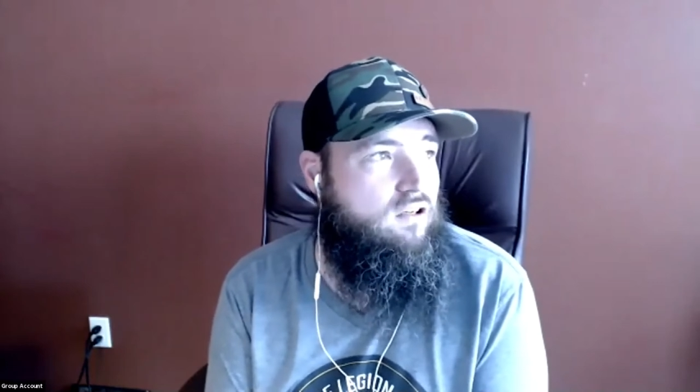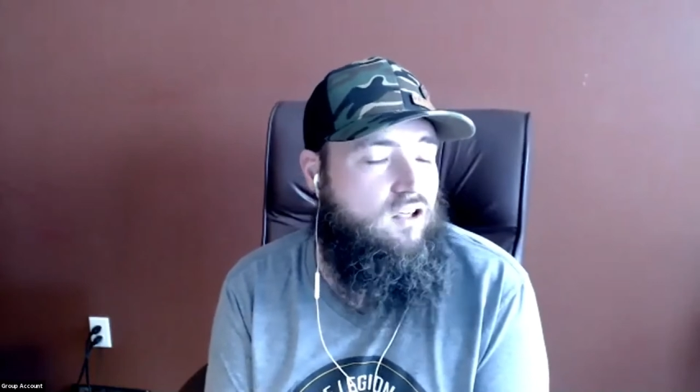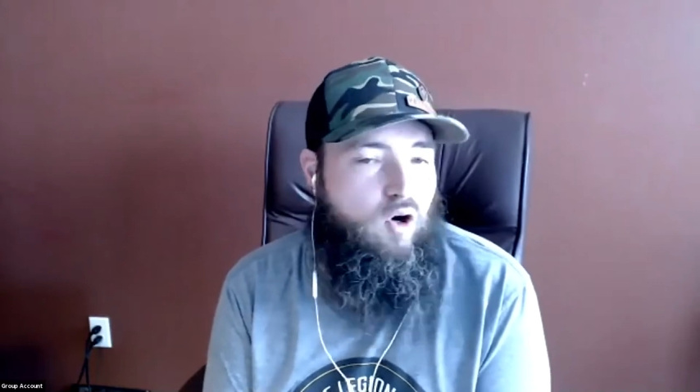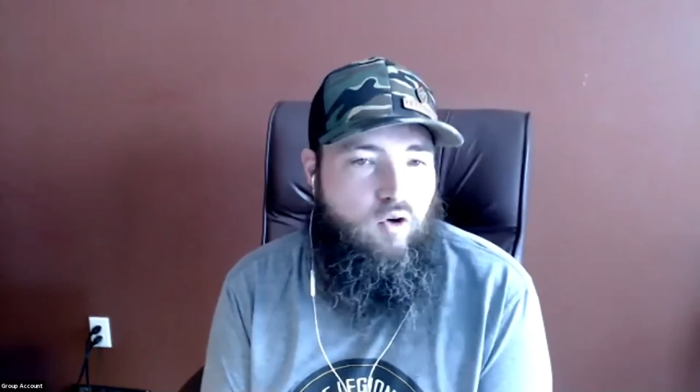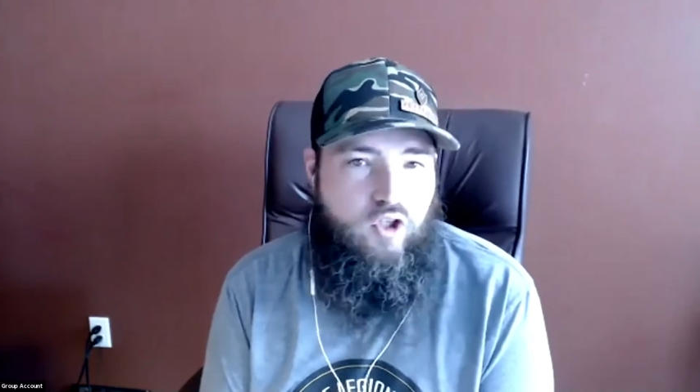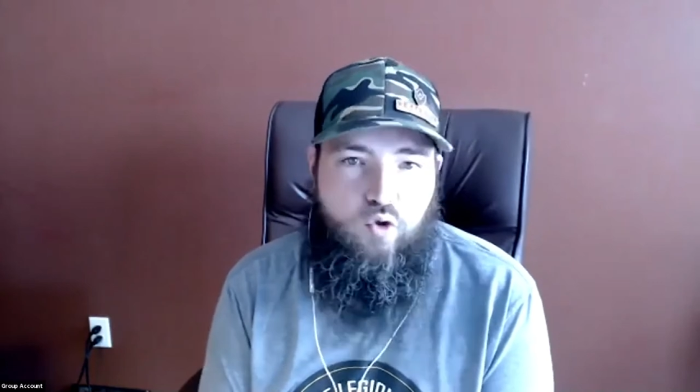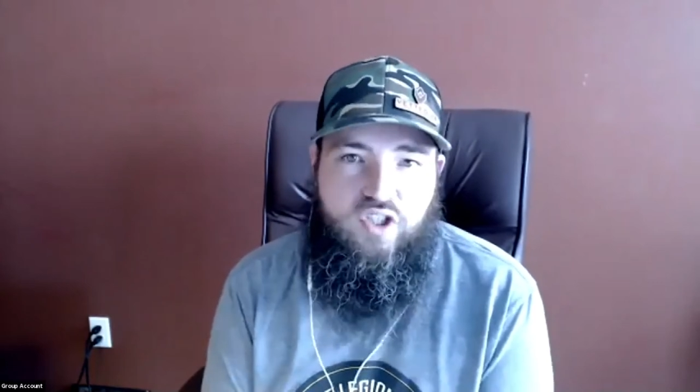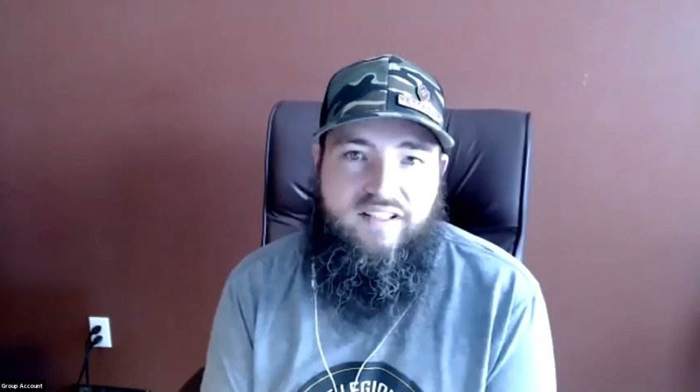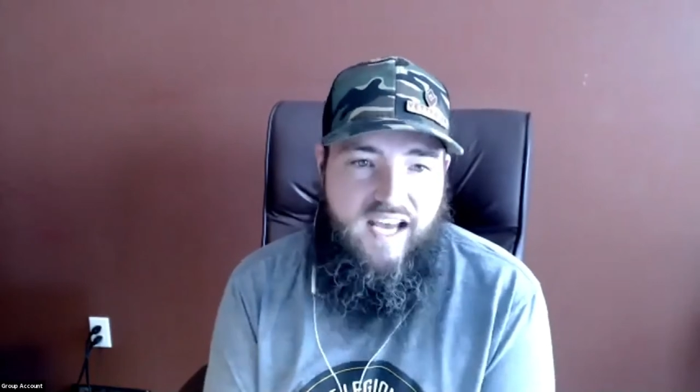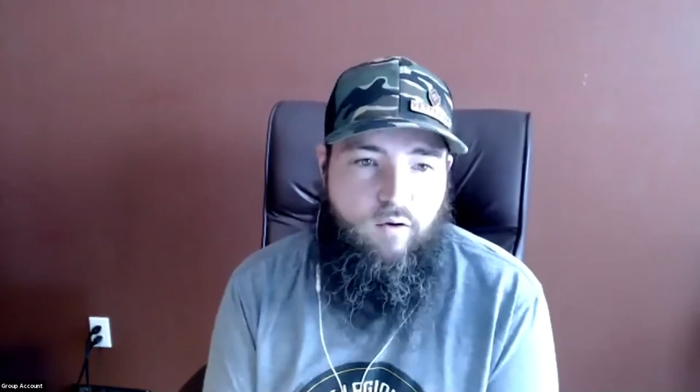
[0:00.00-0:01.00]
you know
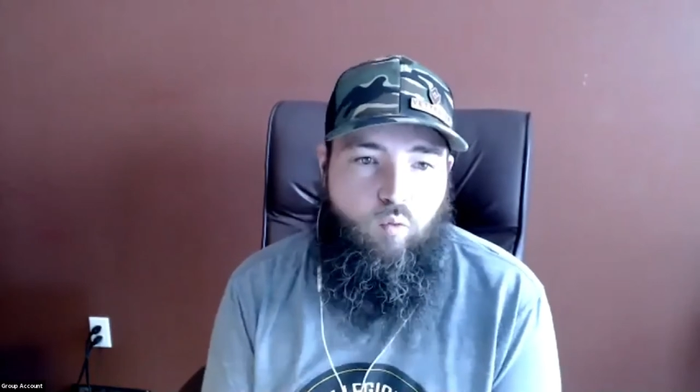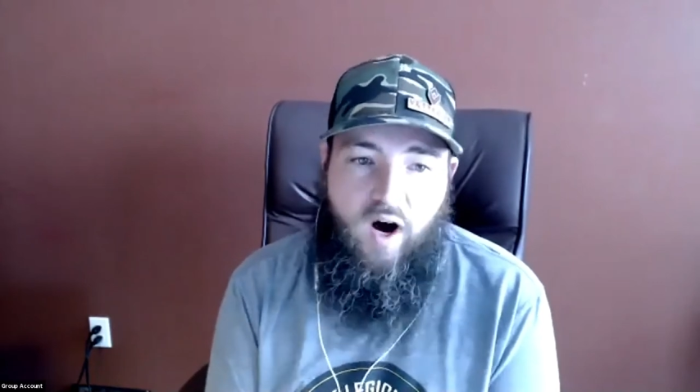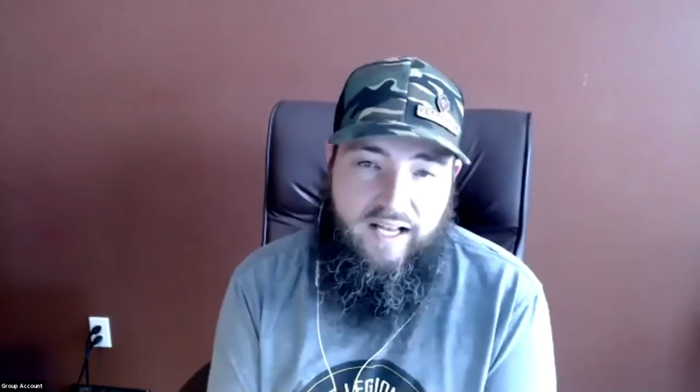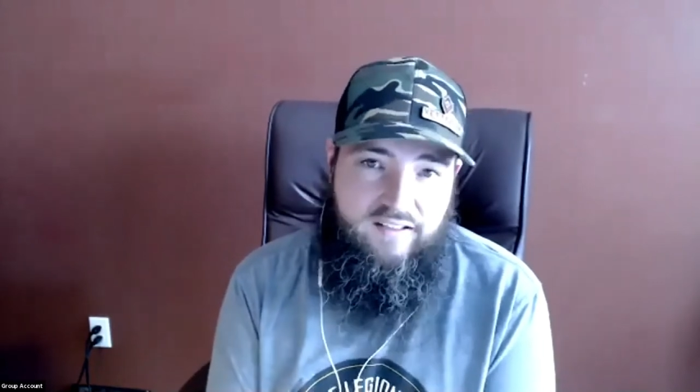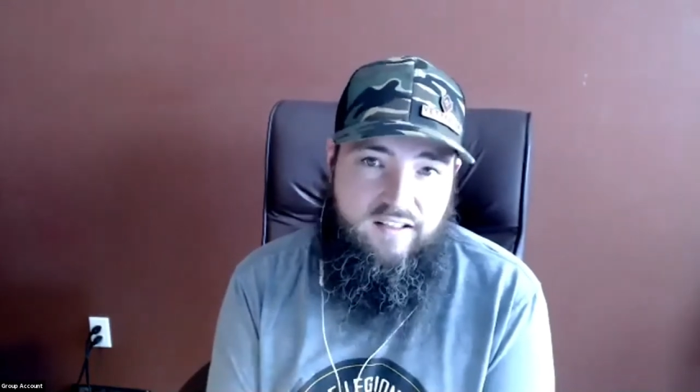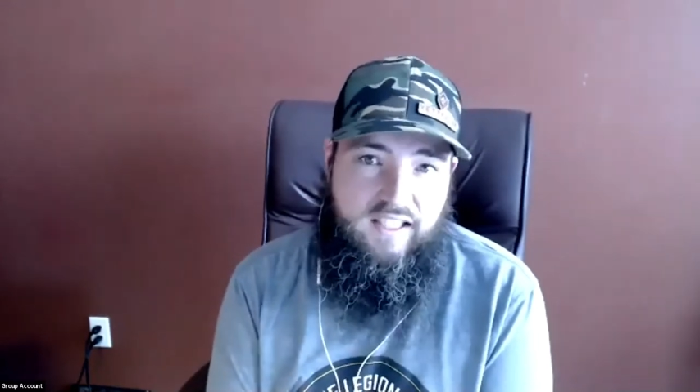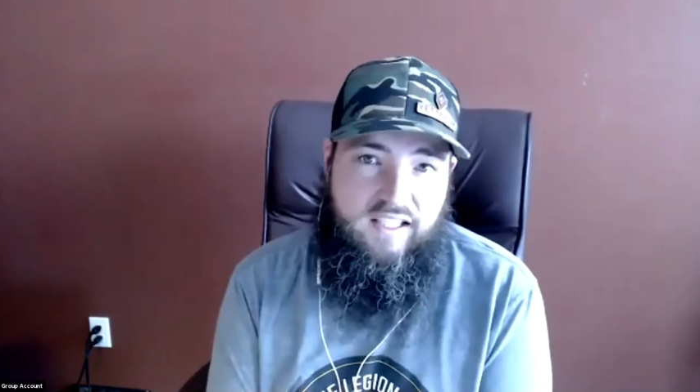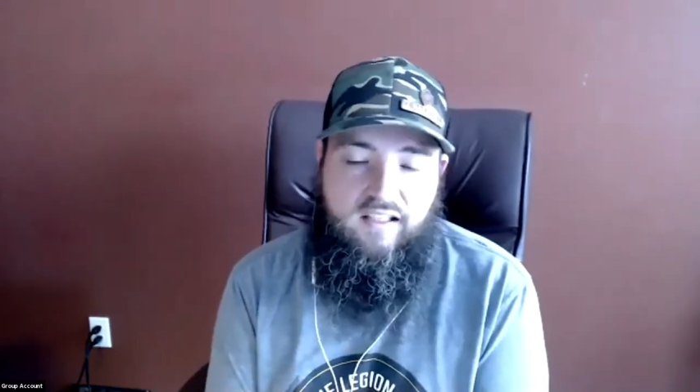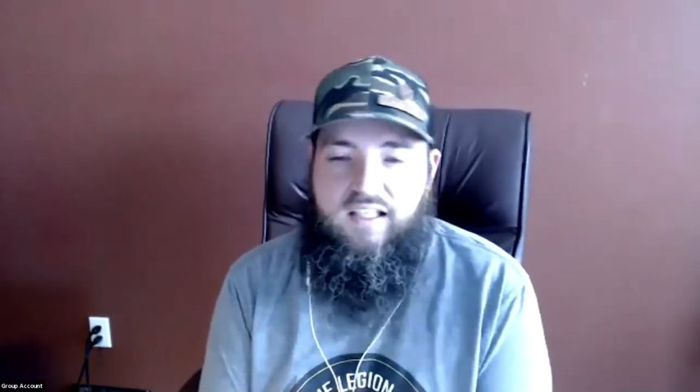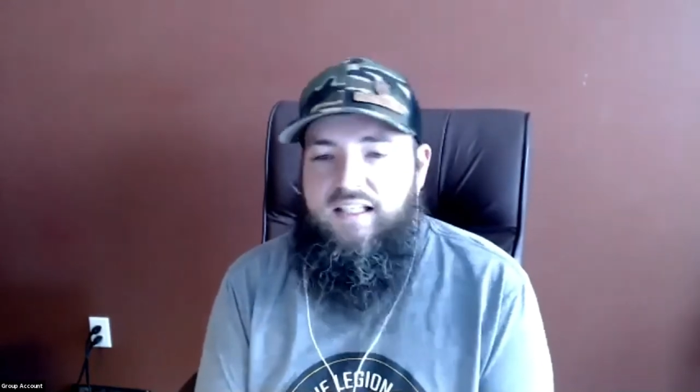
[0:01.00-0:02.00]
using debt wisely.